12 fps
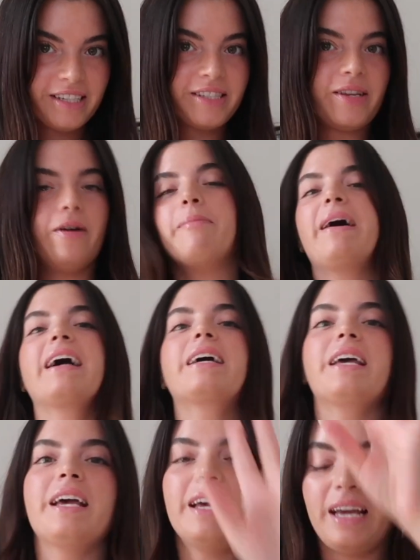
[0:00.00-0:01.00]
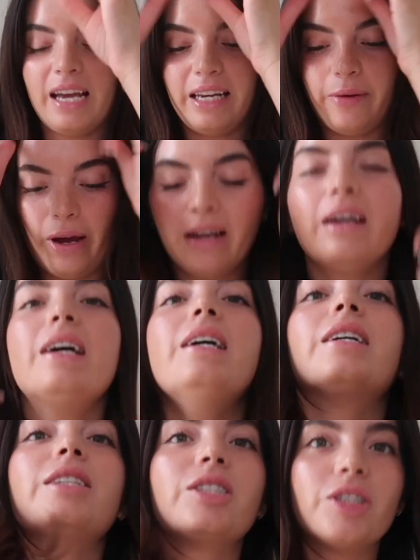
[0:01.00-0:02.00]
so I'm back. Anyway,
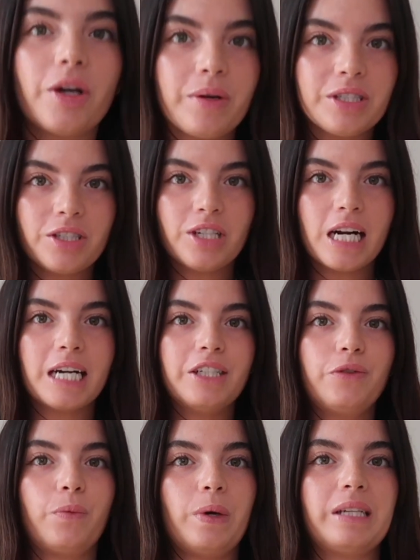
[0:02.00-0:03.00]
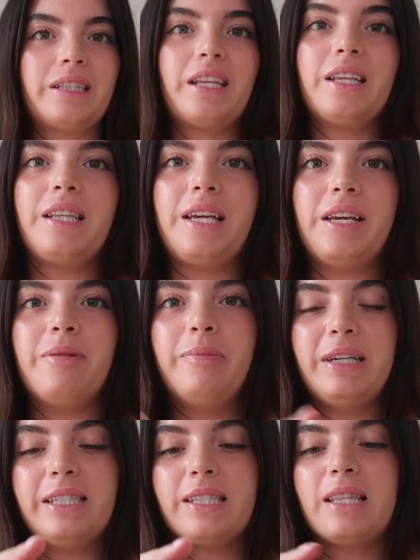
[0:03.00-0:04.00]
going to start with the
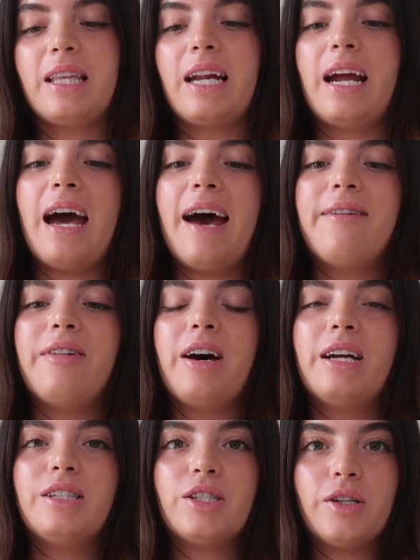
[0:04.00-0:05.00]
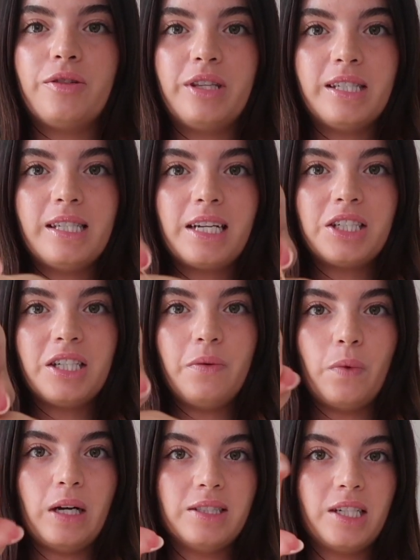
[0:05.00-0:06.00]
bracelet that I have on. So this is actually
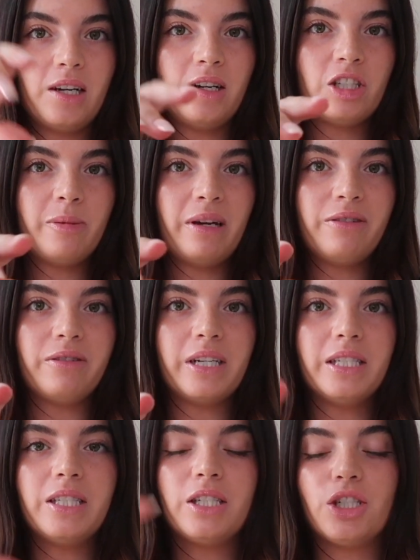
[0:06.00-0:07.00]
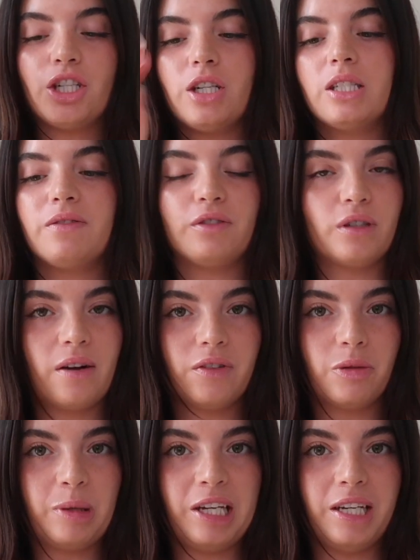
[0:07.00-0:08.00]
welded onto my wrist. She is a
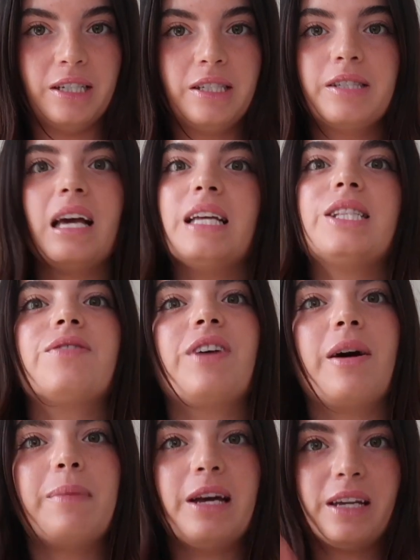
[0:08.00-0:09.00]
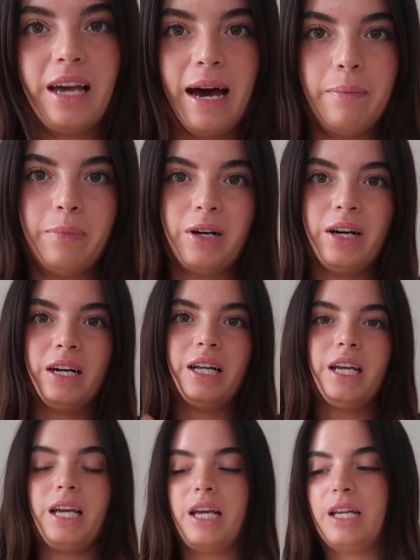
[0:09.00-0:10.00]
forever piece. It's from Catbird
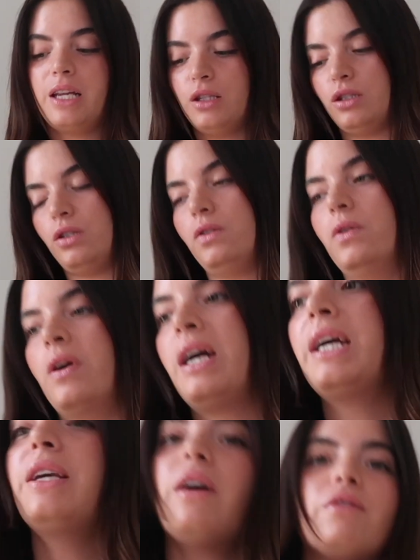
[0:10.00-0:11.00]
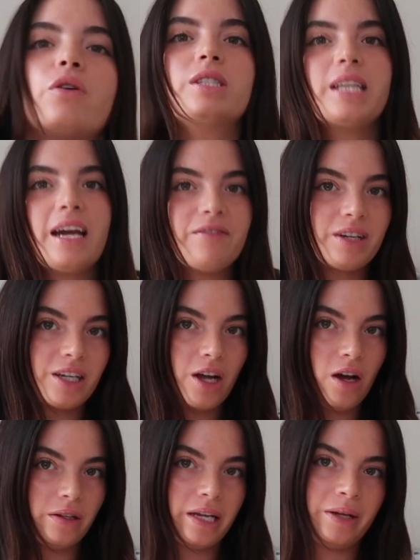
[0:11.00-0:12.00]
in New York. Of course, they have like an
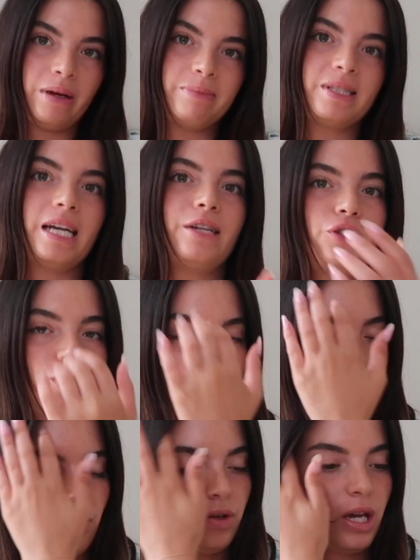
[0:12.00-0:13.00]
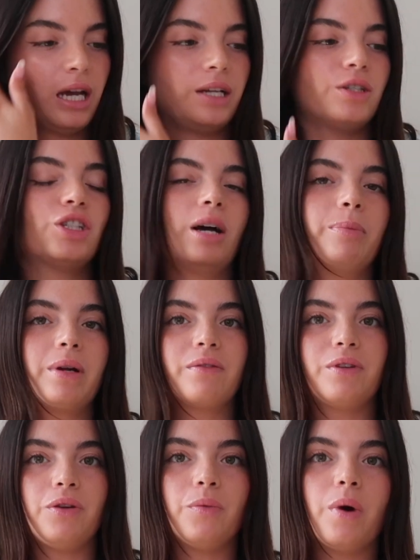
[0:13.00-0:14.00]
online website, so you can shop
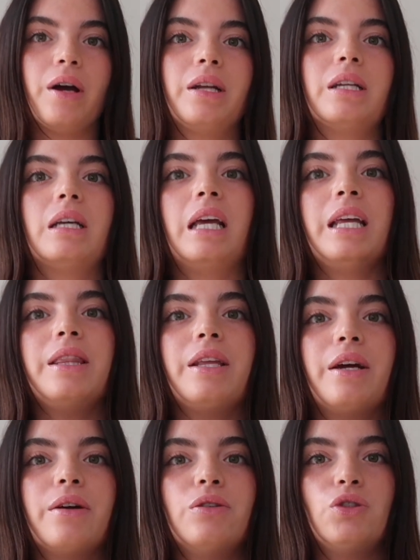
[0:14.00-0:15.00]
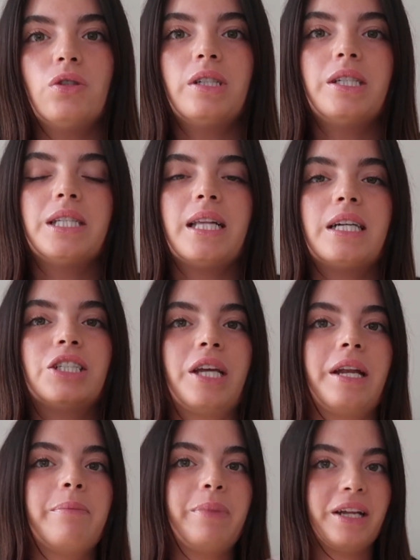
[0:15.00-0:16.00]
whatever you want in their jewelry
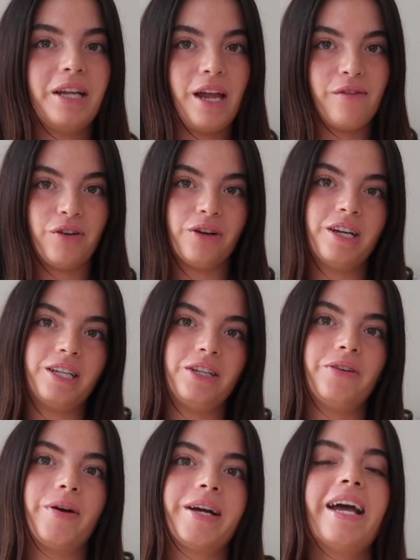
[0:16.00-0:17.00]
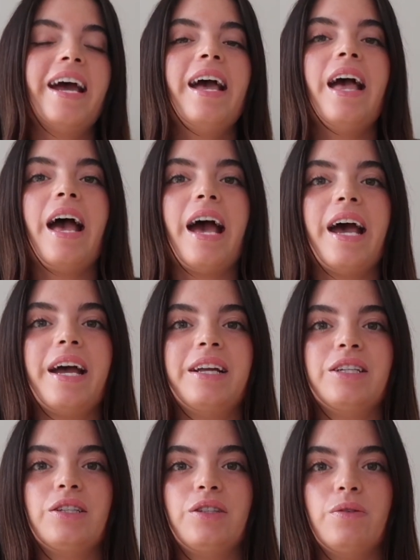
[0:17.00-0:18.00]
selection. But if you're in New York
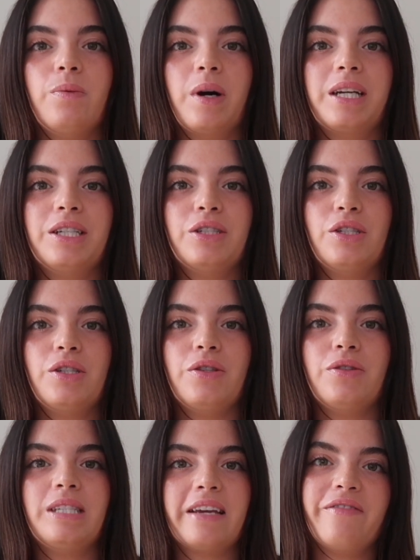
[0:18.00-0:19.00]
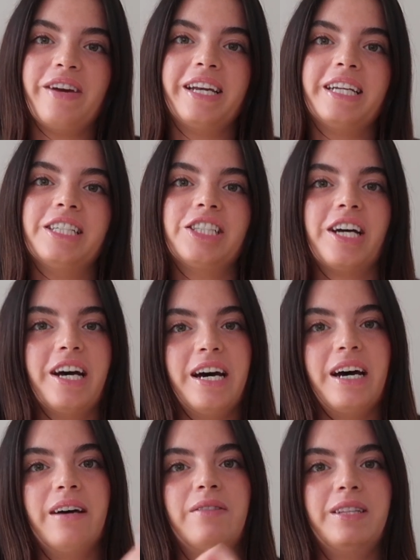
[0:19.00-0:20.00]
and you wanted to take advantage
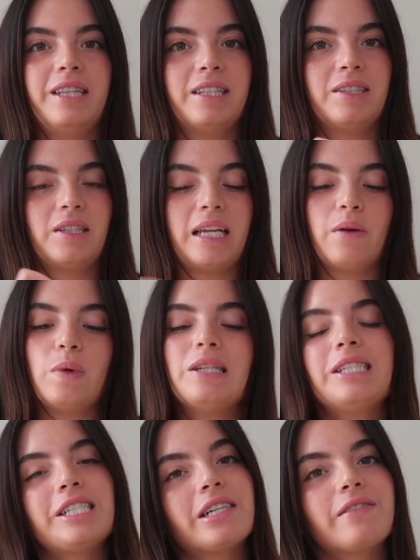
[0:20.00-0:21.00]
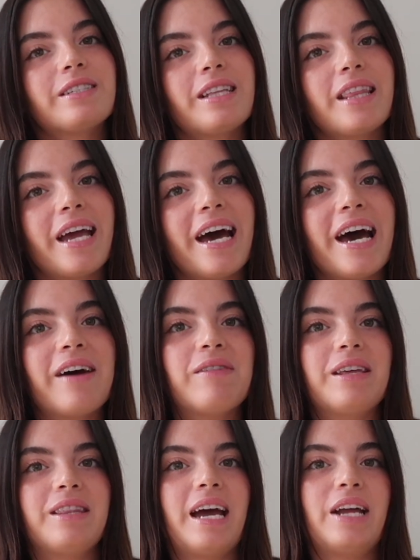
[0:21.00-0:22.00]
of the little like welding service that they
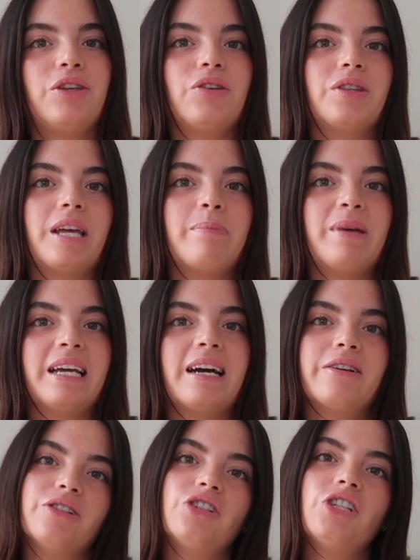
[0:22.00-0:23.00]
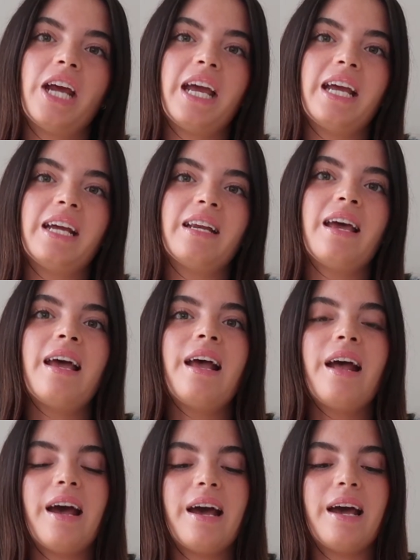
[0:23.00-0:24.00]
have, then you could like pick out your chain
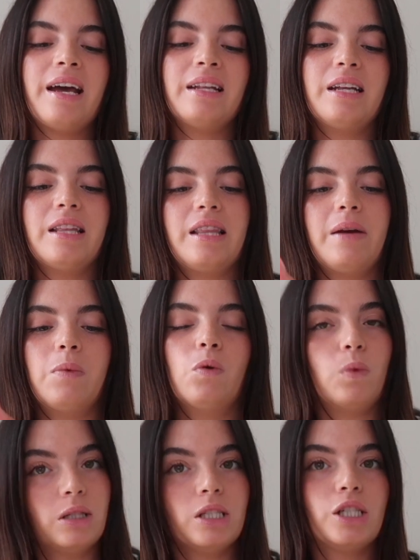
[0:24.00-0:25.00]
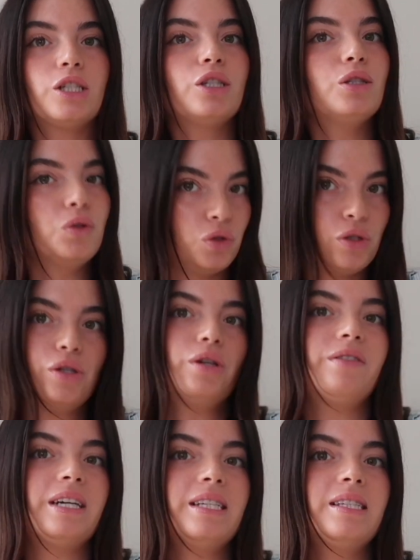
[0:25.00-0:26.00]
and they will weld it to
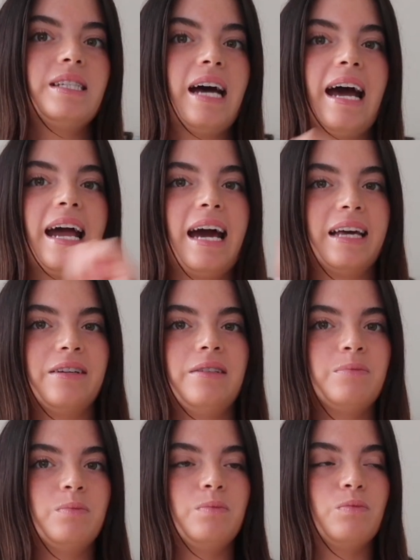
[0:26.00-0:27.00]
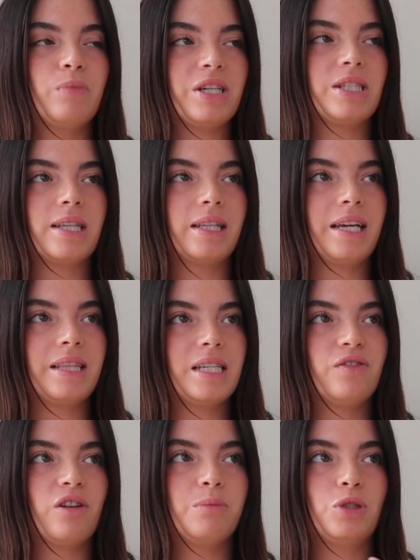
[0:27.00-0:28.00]
your wrist. I had a bracelet like
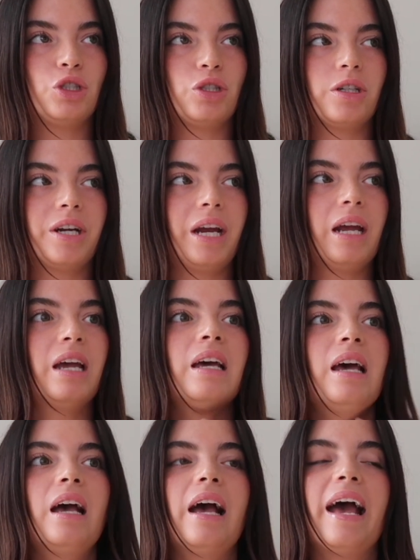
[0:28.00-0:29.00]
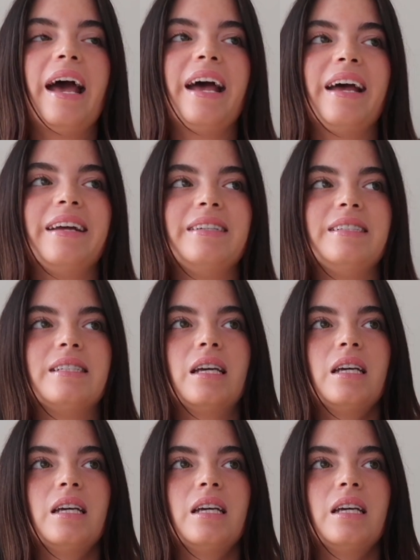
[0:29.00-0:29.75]
this from Missouri and